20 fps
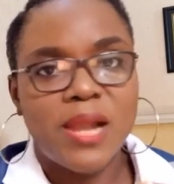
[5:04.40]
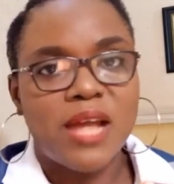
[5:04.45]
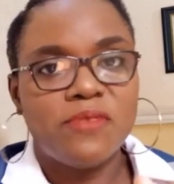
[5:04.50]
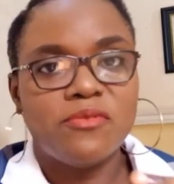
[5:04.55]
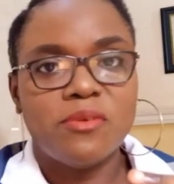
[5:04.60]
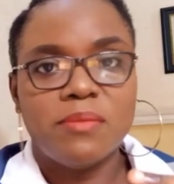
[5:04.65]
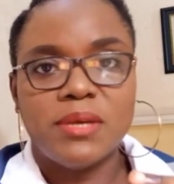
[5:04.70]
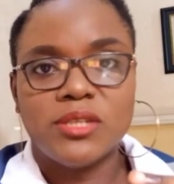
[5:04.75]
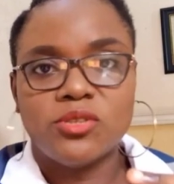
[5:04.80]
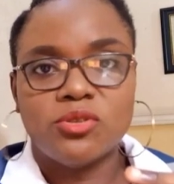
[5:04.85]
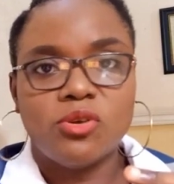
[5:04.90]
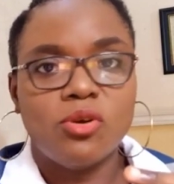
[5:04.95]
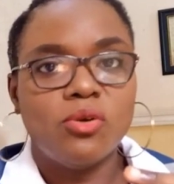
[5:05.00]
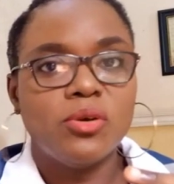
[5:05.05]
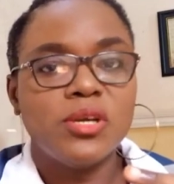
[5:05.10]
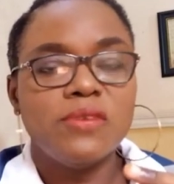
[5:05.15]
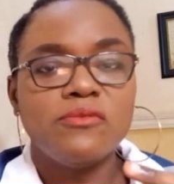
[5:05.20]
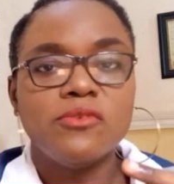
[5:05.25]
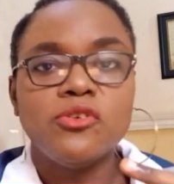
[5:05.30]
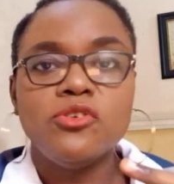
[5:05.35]
platform at
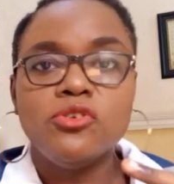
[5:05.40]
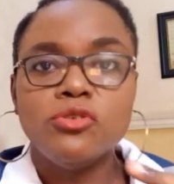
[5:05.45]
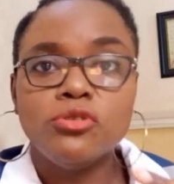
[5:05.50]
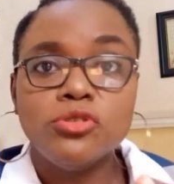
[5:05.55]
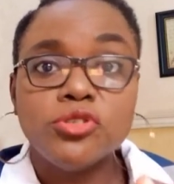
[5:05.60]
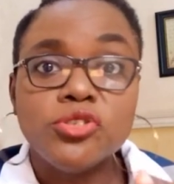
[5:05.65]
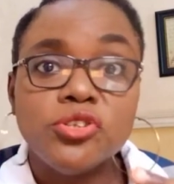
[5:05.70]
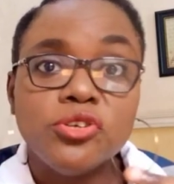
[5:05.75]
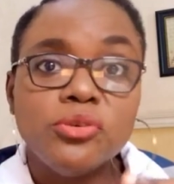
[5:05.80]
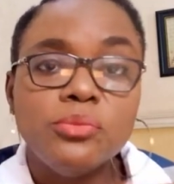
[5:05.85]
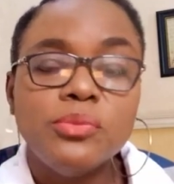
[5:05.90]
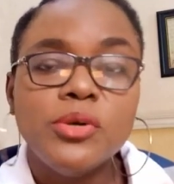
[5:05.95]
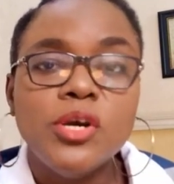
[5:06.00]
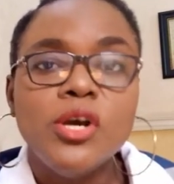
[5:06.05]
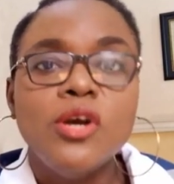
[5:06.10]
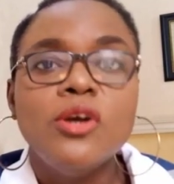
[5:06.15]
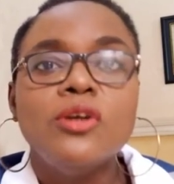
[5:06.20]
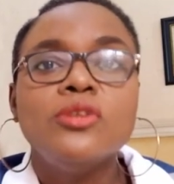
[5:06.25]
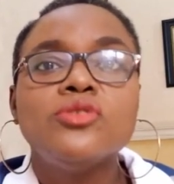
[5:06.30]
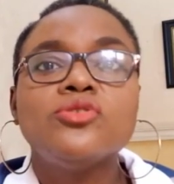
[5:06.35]
all, even
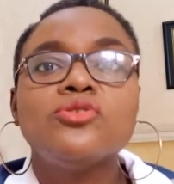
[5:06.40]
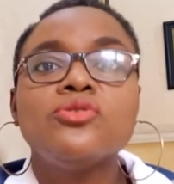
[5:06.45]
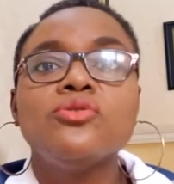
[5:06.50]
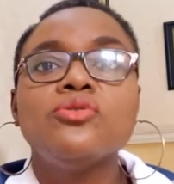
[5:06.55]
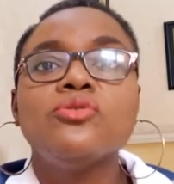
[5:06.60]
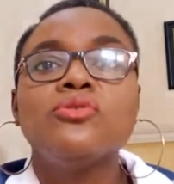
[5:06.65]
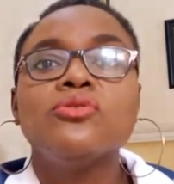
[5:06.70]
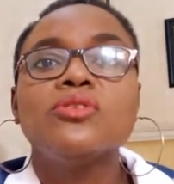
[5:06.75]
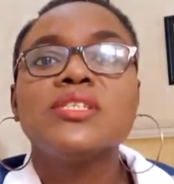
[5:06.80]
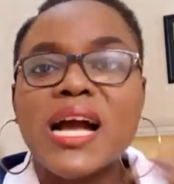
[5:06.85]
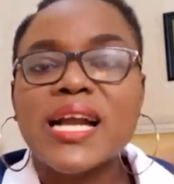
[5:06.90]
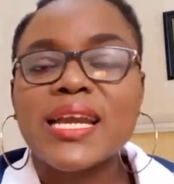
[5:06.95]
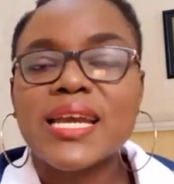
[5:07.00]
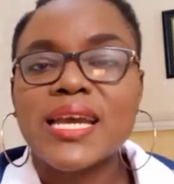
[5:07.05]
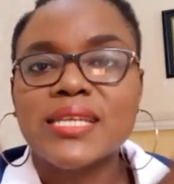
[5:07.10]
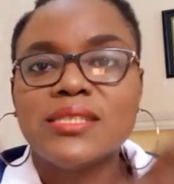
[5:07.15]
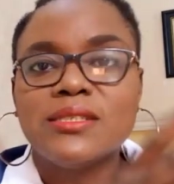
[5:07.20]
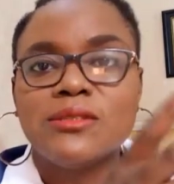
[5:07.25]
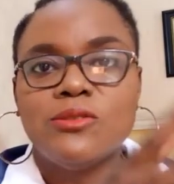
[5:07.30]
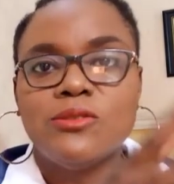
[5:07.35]
YouTube, to
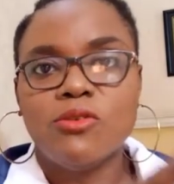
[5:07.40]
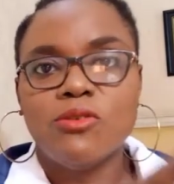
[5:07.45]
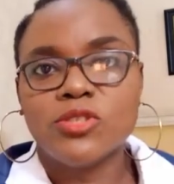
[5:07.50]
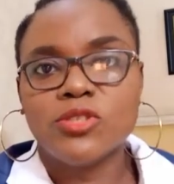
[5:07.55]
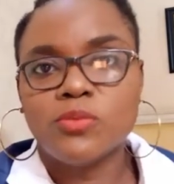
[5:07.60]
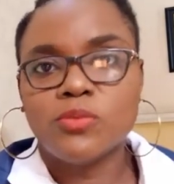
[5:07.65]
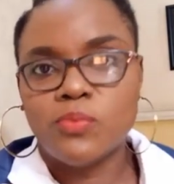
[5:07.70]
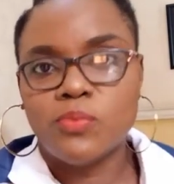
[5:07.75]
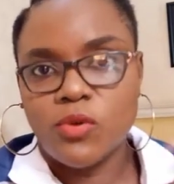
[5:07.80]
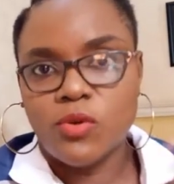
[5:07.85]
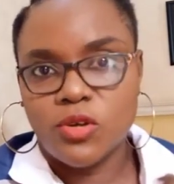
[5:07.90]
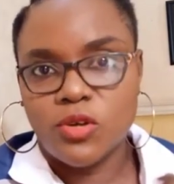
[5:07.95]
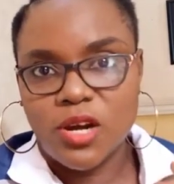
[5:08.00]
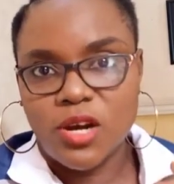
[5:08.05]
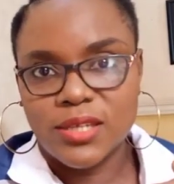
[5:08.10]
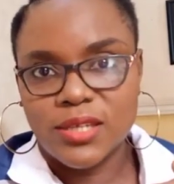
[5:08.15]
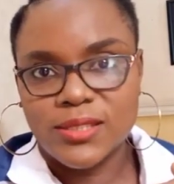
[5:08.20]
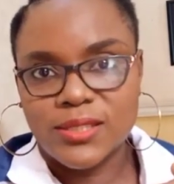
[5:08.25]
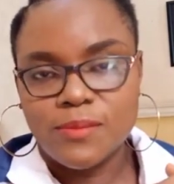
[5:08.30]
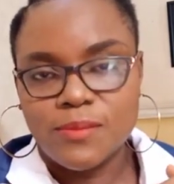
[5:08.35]
market those
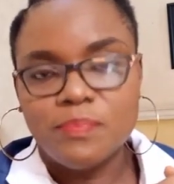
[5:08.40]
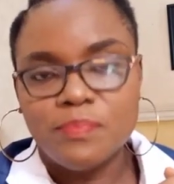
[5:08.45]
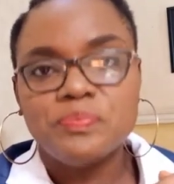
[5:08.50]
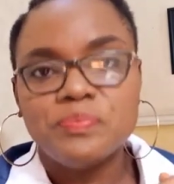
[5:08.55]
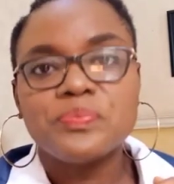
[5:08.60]
products.